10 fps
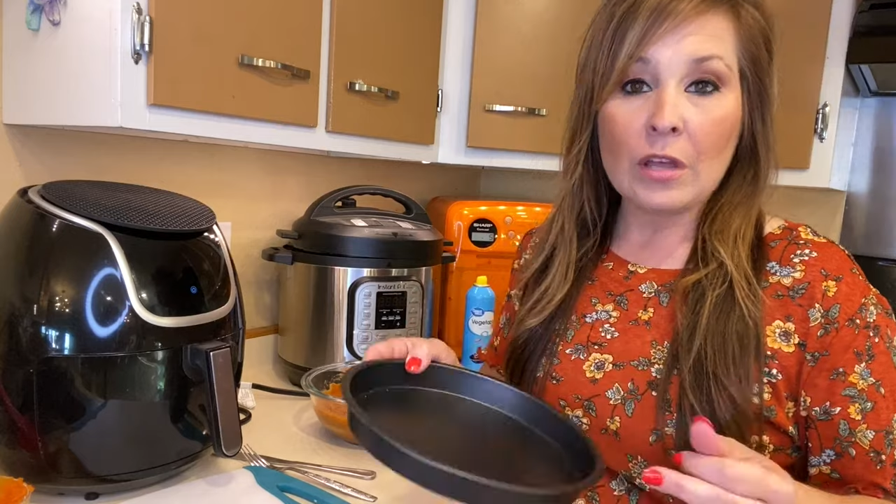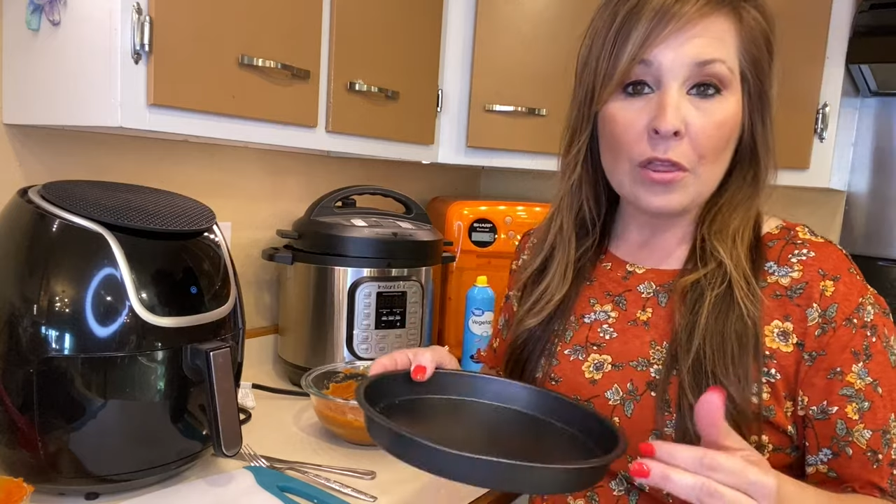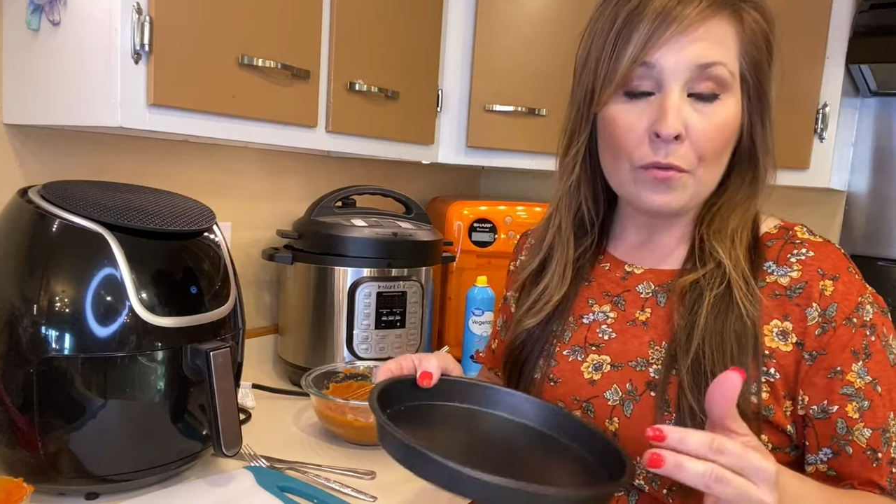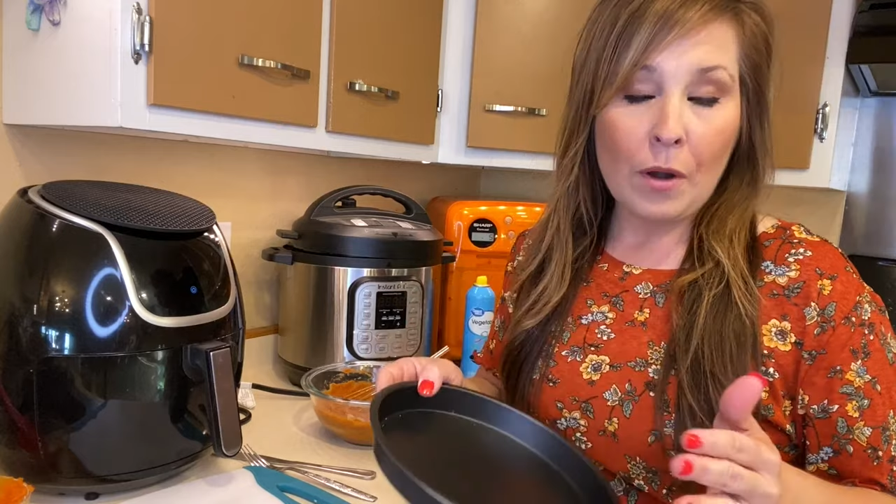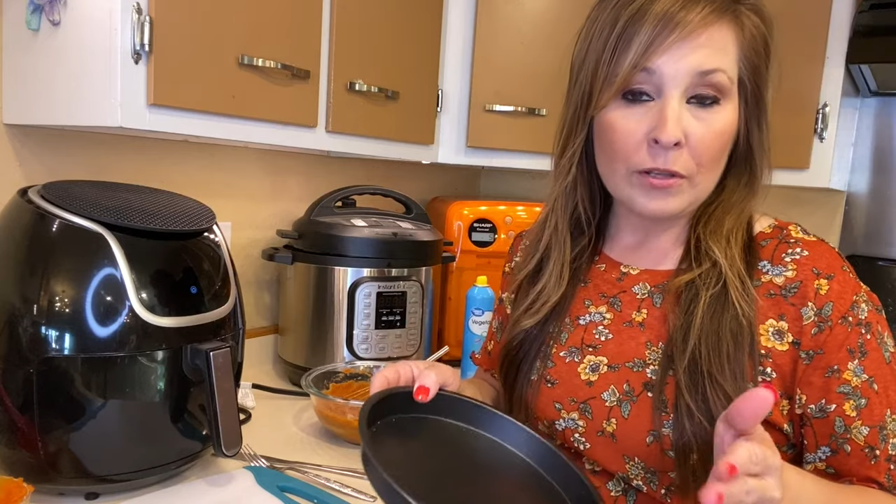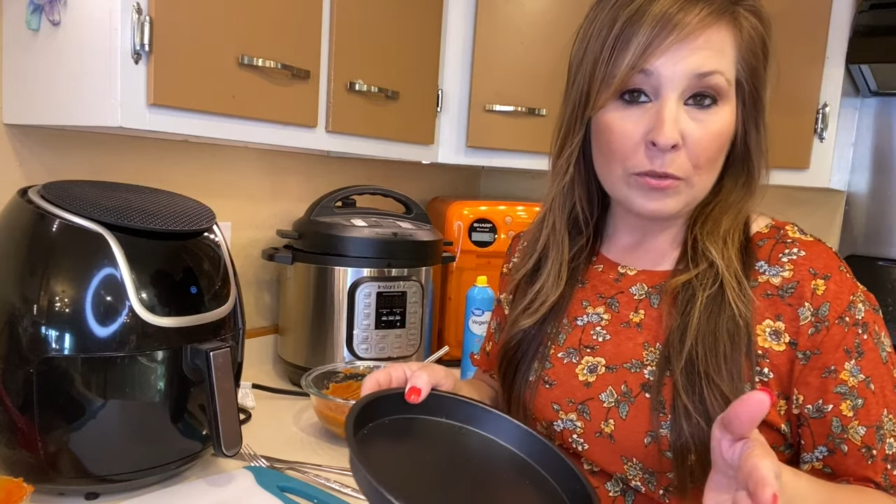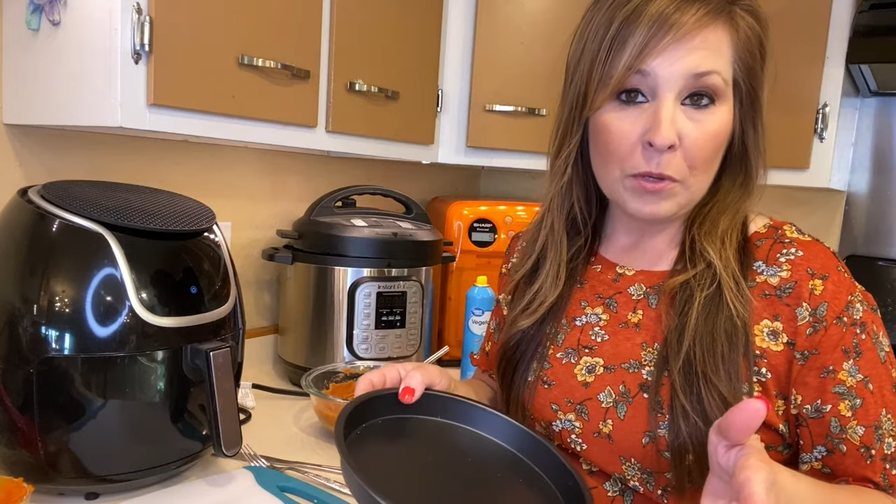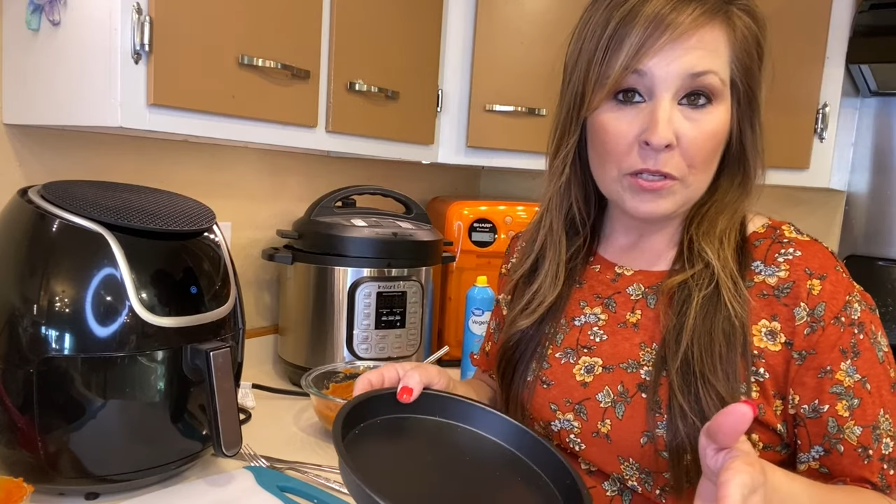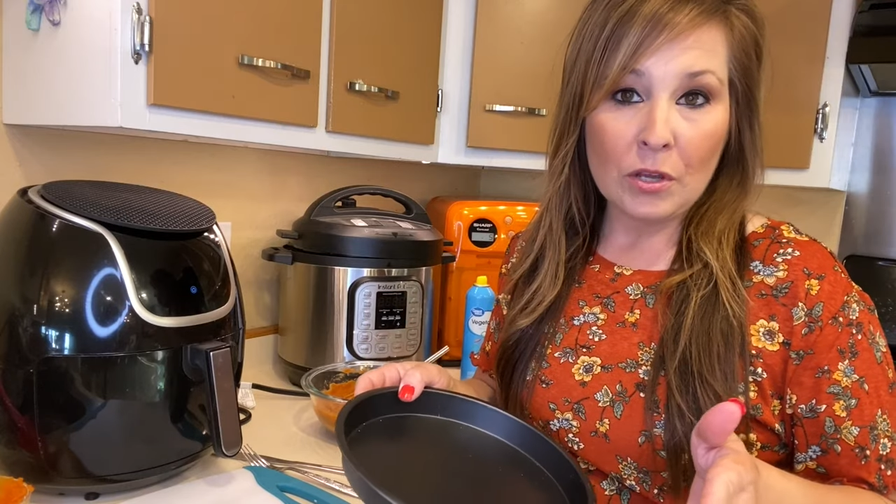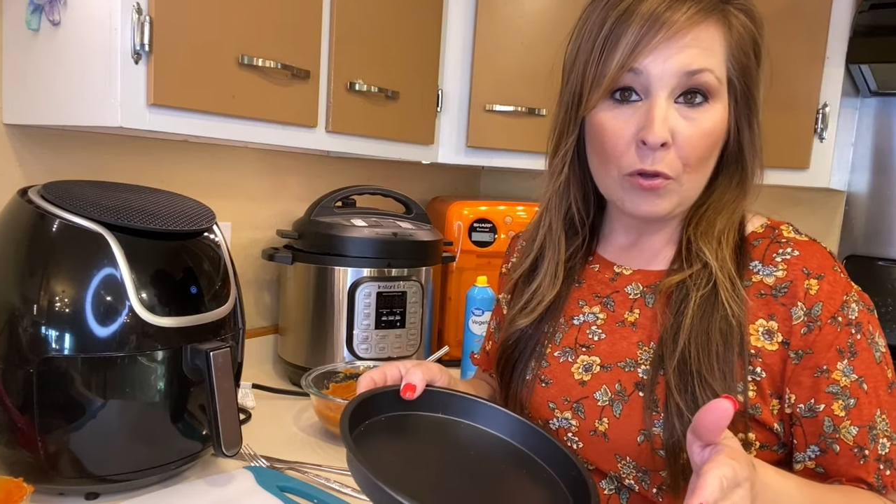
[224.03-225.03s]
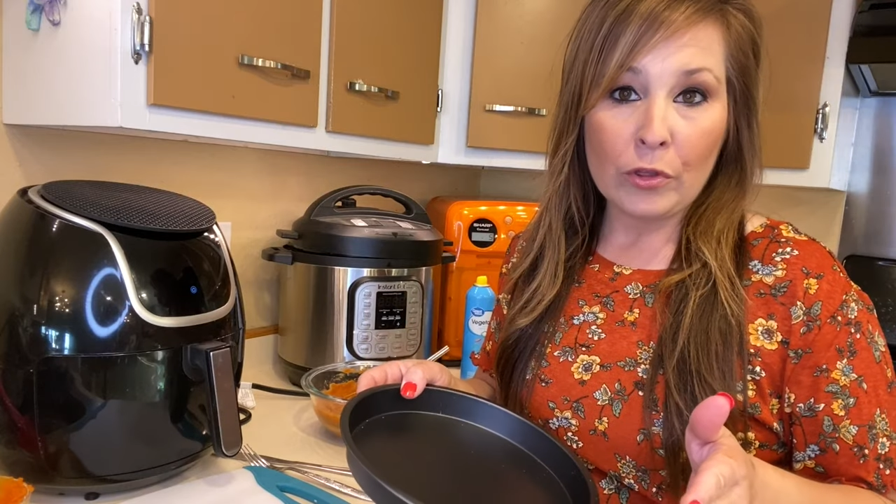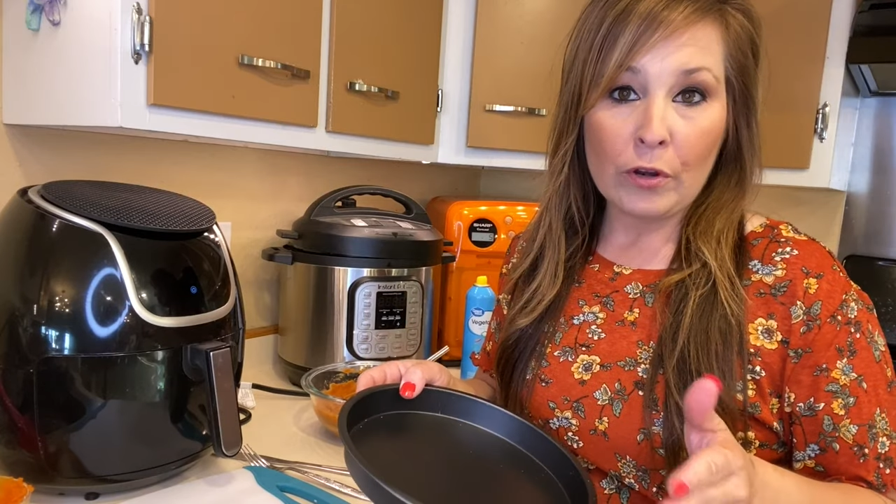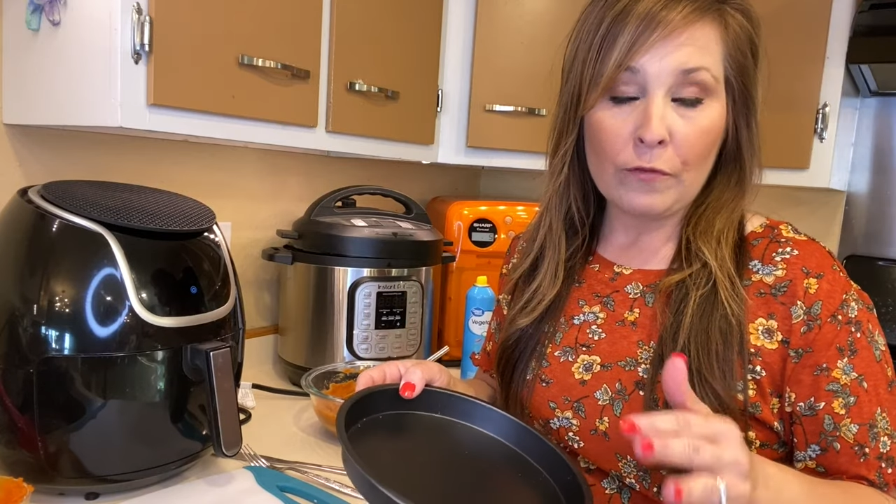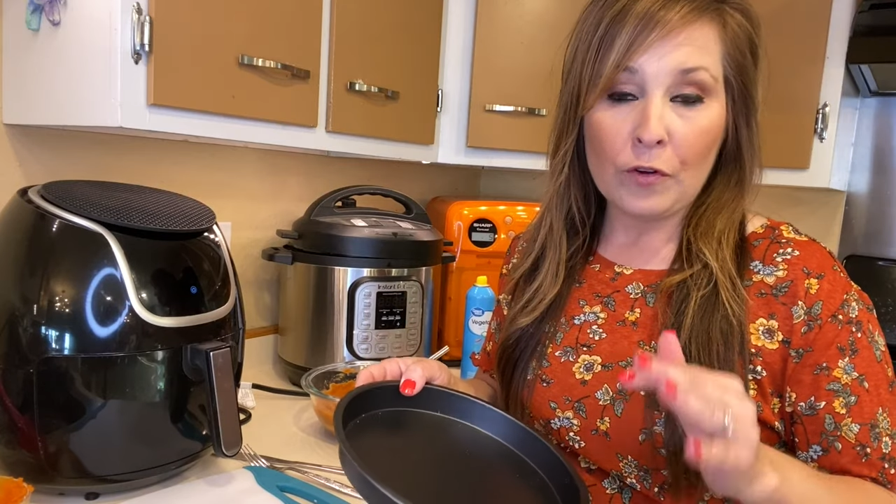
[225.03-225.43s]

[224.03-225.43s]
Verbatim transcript: Other recipes out there